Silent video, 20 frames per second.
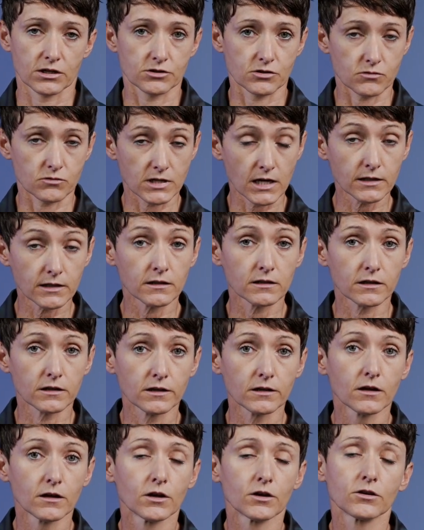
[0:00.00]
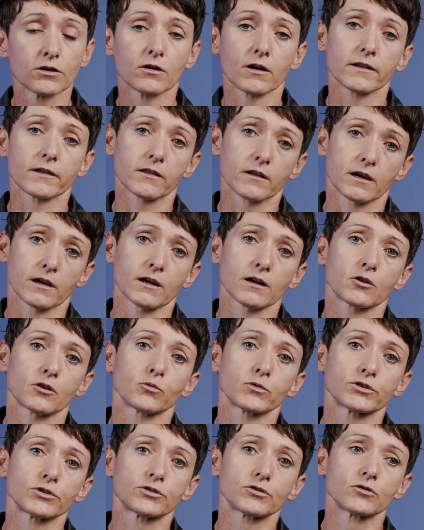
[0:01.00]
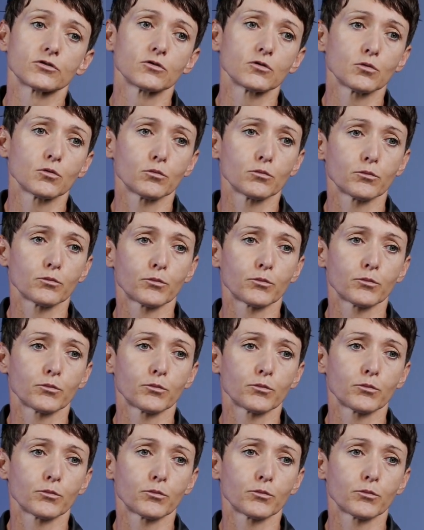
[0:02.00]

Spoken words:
So suddenly you are there with two